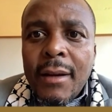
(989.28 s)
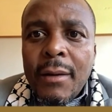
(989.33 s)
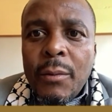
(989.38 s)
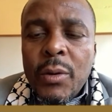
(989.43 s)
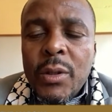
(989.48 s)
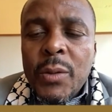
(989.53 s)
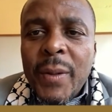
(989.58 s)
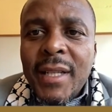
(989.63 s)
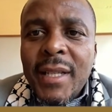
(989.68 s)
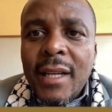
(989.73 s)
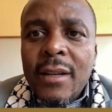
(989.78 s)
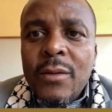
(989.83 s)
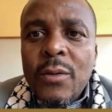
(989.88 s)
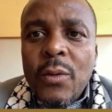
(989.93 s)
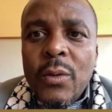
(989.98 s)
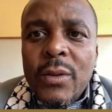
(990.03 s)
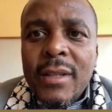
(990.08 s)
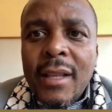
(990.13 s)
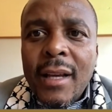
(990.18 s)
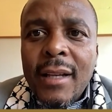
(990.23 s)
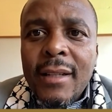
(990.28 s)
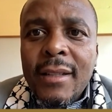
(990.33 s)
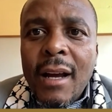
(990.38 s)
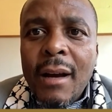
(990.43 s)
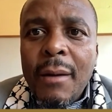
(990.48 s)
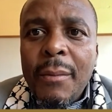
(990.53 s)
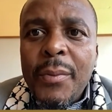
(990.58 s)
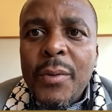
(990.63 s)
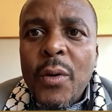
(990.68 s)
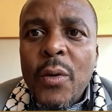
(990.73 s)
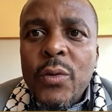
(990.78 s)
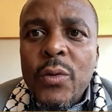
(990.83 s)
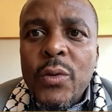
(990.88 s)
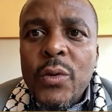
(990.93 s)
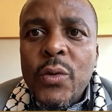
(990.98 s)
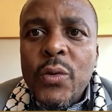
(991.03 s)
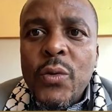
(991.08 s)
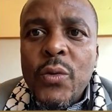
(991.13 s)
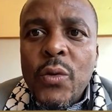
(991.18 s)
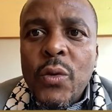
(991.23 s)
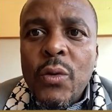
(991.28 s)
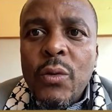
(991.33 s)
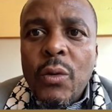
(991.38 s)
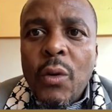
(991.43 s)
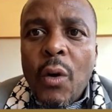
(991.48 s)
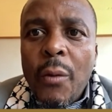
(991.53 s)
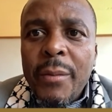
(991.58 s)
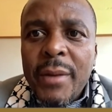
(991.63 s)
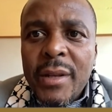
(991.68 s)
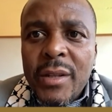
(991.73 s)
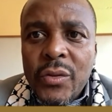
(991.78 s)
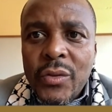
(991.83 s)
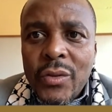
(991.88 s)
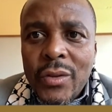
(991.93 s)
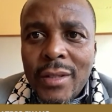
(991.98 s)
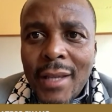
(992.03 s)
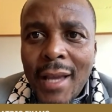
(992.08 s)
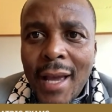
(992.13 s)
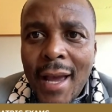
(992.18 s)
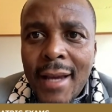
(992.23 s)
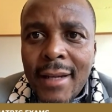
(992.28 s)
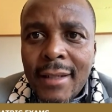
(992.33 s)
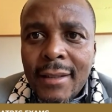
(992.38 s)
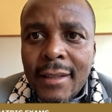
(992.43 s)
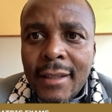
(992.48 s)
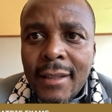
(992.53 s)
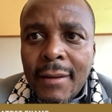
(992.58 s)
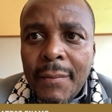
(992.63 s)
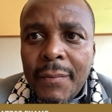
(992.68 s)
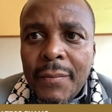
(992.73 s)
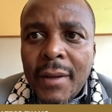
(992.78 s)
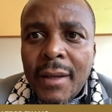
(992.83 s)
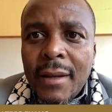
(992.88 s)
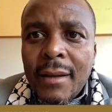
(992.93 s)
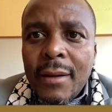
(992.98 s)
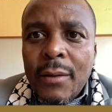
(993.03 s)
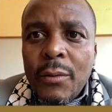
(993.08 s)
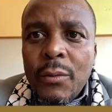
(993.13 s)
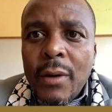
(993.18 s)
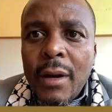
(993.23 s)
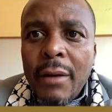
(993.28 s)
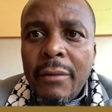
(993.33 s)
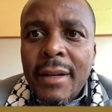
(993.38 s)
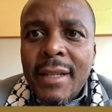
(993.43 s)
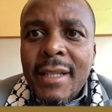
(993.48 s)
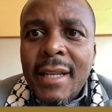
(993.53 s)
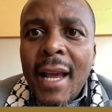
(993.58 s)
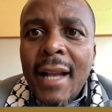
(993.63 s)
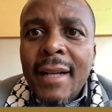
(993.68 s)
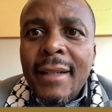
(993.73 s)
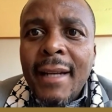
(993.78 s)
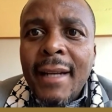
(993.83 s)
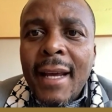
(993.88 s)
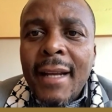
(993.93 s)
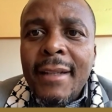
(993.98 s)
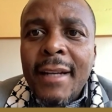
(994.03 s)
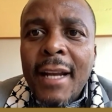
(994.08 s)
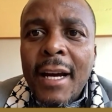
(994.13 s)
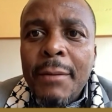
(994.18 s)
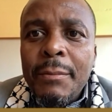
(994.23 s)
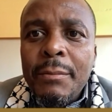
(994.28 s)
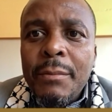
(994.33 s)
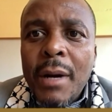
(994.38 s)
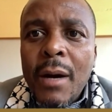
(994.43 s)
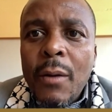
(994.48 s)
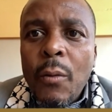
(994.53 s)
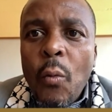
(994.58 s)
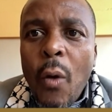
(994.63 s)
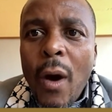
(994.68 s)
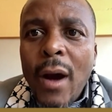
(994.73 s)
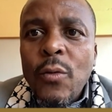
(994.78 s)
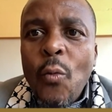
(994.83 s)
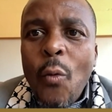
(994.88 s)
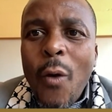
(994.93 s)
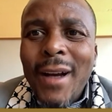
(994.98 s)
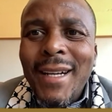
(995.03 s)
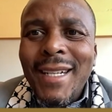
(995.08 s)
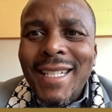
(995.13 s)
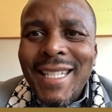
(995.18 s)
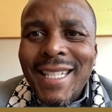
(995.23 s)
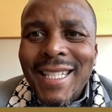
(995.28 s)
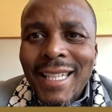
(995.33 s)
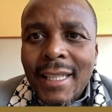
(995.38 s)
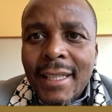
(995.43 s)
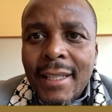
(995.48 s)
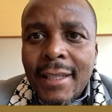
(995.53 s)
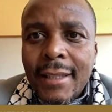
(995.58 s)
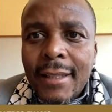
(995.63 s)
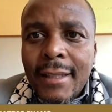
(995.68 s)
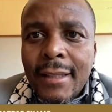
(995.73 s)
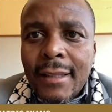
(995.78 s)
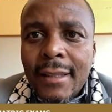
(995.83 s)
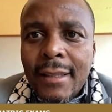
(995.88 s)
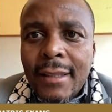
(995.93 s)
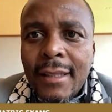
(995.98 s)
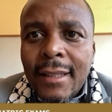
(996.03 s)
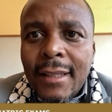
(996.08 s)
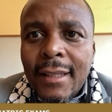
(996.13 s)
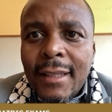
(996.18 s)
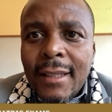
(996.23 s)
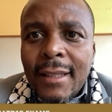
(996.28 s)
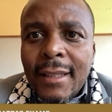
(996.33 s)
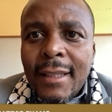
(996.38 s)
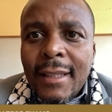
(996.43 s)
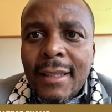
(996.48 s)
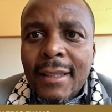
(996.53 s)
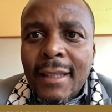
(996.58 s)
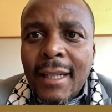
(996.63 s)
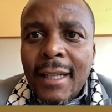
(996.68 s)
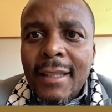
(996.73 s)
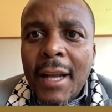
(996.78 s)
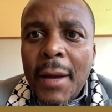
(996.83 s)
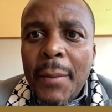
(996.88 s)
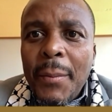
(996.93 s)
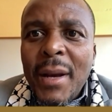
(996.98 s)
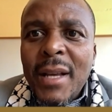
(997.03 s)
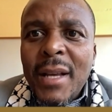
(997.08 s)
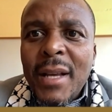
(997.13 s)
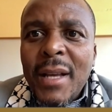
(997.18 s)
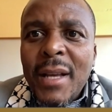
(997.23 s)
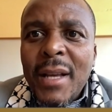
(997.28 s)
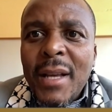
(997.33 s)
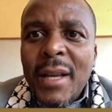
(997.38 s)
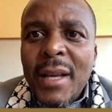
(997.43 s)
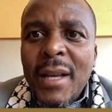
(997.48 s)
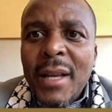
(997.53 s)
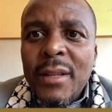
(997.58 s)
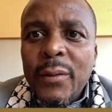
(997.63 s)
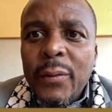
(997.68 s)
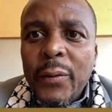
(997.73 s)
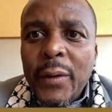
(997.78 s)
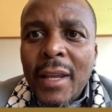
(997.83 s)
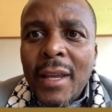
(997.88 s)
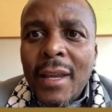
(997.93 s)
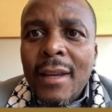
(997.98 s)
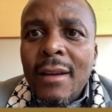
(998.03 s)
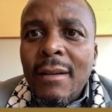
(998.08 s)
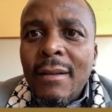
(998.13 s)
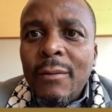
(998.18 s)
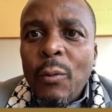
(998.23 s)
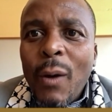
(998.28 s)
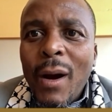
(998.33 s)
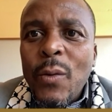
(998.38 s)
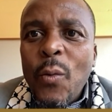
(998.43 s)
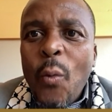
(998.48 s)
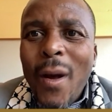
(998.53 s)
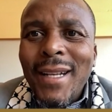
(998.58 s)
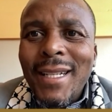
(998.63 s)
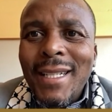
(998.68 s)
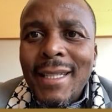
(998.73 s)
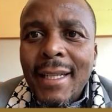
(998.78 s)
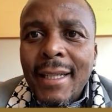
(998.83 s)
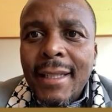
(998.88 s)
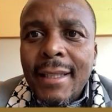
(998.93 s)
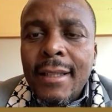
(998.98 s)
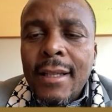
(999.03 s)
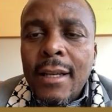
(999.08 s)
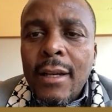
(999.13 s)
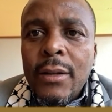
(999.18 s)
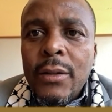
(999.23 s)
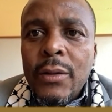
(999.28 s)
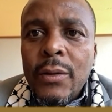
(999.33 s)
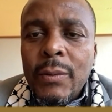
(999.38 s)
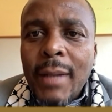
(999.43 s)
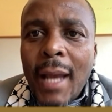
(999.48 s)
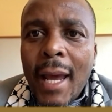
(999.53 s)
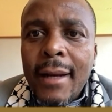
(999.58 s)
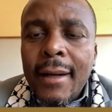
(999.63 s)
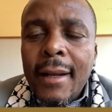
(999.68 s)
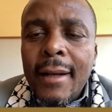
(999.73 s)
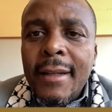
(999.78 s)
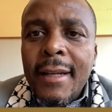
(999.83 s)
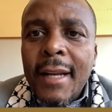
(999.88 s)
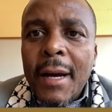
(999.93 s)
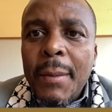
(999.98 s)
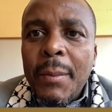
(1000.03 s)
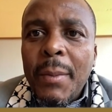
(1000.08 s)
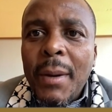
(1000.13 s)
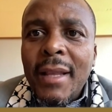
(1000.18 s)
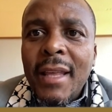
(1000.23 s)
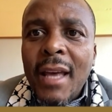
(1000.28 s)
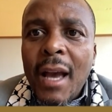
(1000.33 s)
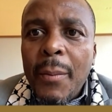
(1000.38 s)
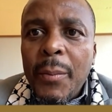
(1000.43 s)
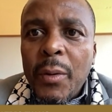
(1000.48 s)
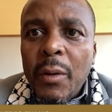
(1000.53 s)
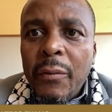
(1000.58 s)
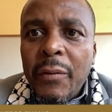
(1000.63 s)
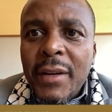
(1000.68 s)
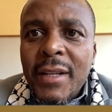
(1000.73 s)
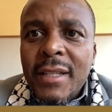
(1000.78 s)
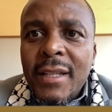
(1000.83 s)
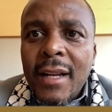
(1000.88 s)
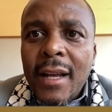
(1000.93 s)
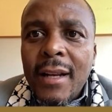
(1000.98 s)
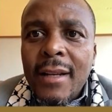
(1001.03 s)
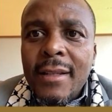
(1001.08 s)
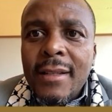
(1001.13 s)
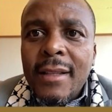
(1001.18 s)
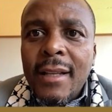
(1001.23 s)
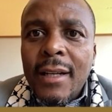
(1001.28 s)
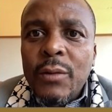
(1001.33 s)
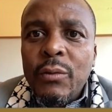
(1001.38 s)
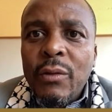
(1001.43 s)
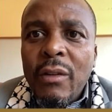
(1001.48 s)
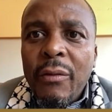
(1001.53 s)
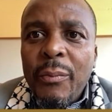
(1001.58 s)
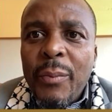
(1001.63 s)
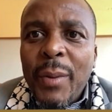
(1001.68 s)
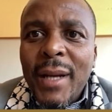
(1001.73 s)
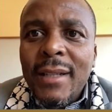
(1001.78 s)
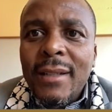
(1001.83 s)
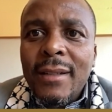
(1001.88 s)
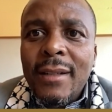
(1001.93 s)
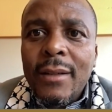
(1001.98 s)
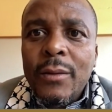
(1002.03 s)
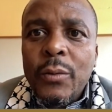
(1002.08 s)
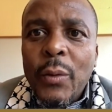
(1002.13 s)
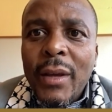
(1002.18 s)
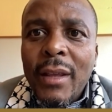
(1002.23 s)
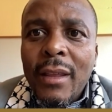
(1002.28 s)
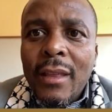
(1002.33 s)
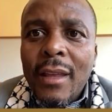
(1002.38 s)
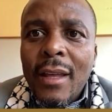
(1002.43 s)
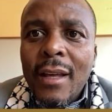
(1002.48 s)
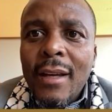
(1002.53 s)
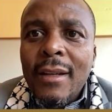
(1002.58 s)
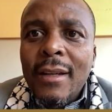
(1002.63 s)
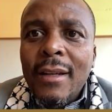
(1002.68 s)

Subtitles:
especially those that are prone to commit suicide. We have a child line number, 116. That number is free, 116. Dial that number. There are professionals that we have partnered with.